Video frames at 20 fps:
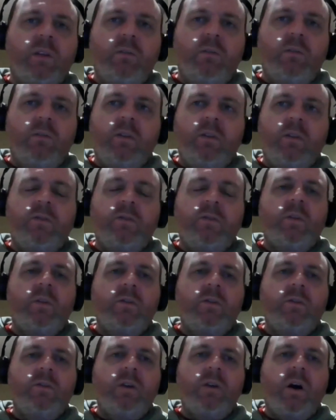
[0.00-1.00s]
in the
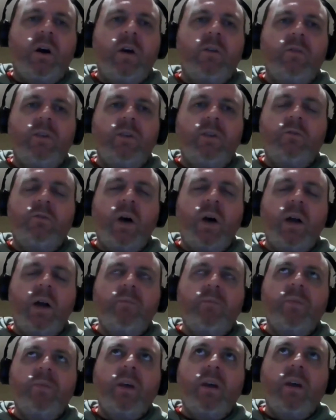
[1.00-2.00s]
cinemas. So this
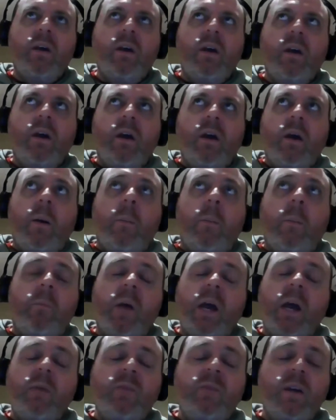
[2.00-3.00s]
one,
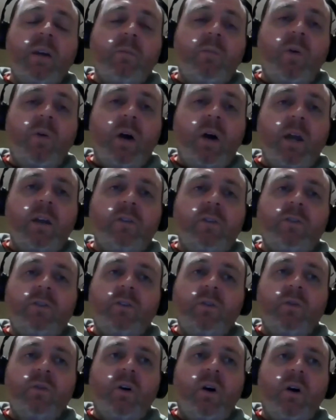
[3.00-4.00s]
maybe it might. It's
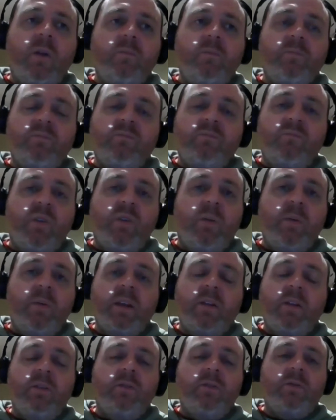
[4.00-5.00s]
still got probably
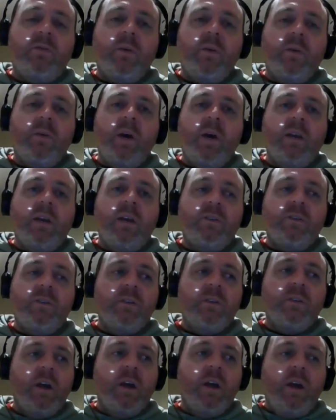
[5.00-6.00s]
another 3 weeks
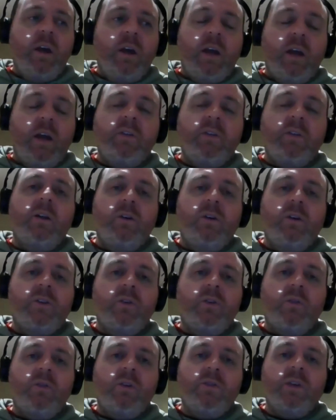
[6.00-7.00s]
It's getting close
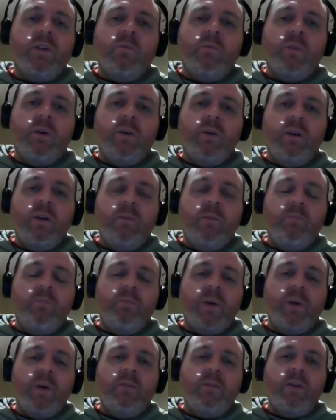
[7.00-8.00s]
to grossing $1 billion,
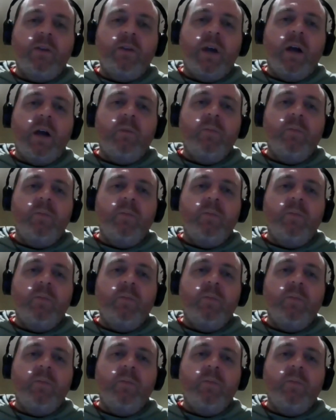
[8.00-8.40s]
but